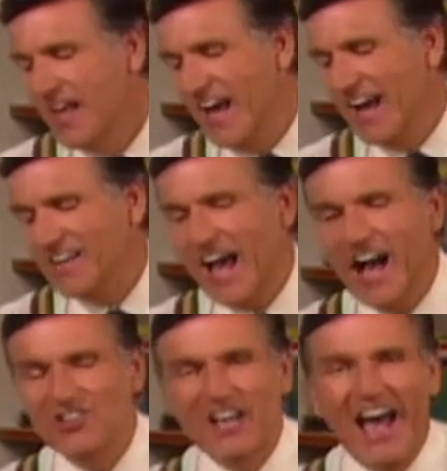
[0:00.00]
and
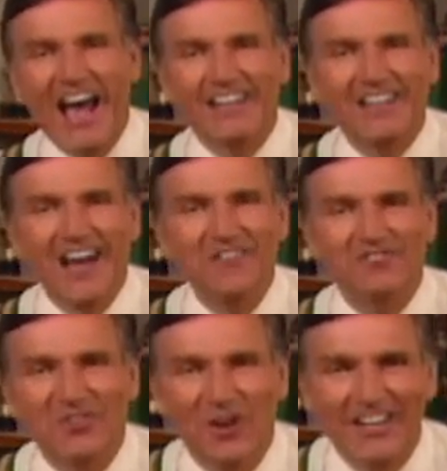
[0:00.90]
how to add life
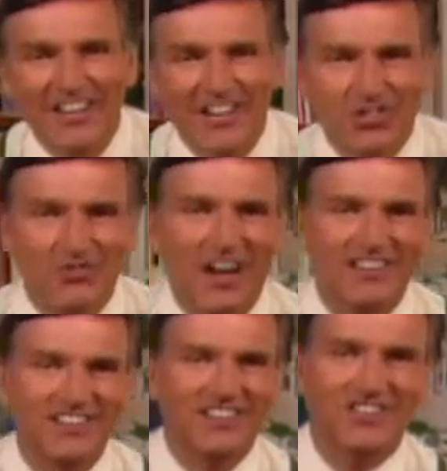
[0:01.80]
to our years
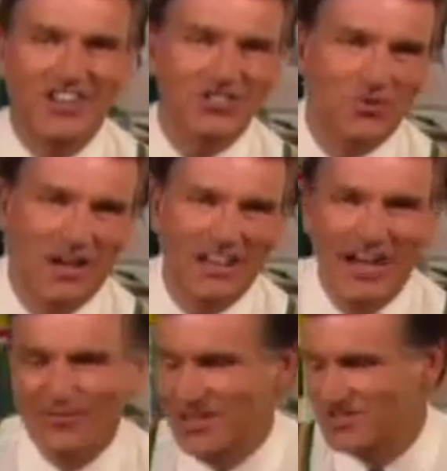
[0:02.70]
rather than years to our
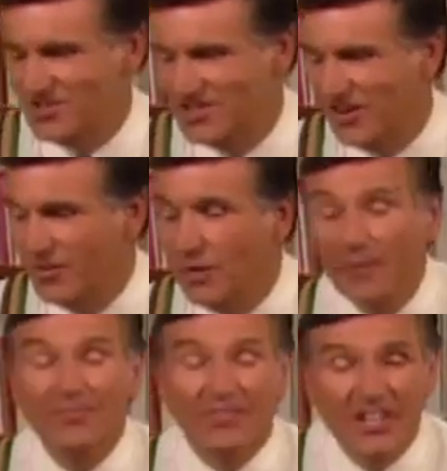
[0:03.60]
life necessary.
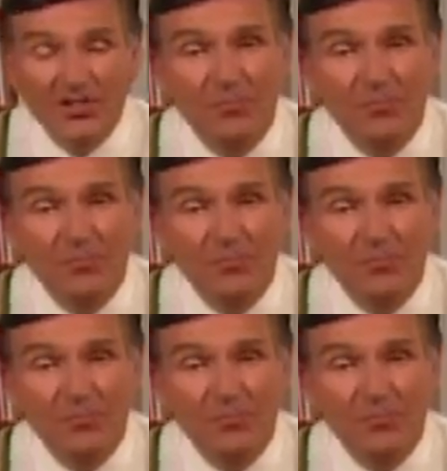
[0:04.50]
Well, there's a